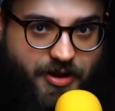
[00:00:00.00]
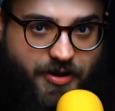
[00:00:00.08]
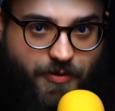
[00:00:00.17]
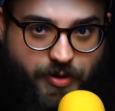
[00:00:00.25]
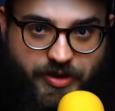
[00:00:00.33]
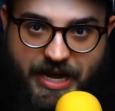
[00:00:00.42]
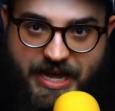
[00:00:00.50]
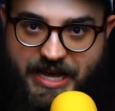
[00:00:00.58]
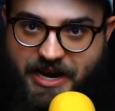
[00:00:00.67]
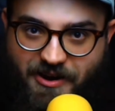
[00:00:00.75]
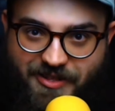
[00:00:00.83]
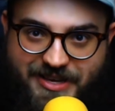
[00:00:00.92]
when they
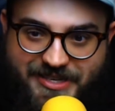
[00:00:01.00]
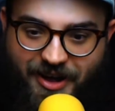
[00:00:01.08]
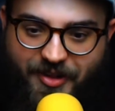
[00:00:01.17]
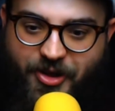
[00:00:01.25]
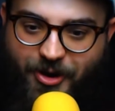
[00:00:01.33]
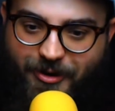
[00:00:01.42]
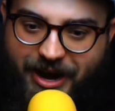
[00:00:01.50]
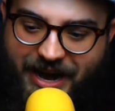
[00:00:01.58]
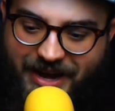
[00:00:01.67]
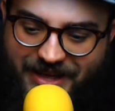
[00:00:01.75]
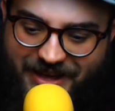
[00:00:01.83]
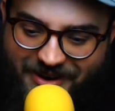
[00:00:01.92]
hear this on the
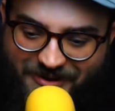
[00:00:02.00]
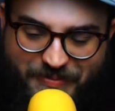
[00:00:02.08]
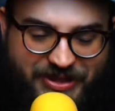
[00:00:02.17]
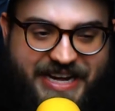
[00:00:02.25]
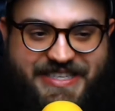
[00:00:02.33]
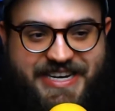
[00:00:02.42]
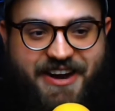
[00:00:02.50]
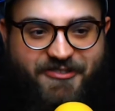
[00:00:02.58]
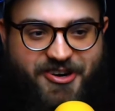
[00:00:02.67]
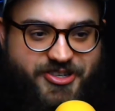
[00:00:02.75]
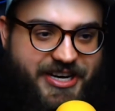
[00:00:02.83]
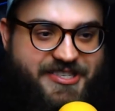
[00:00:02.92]
radio? But that's never
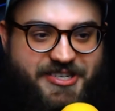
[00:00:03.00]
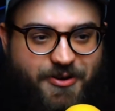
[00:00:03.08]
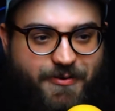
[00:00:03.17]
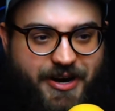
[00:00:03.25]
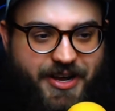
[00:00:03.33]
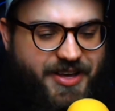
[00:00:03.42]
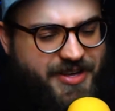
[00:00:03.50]
addressed. Don't worry.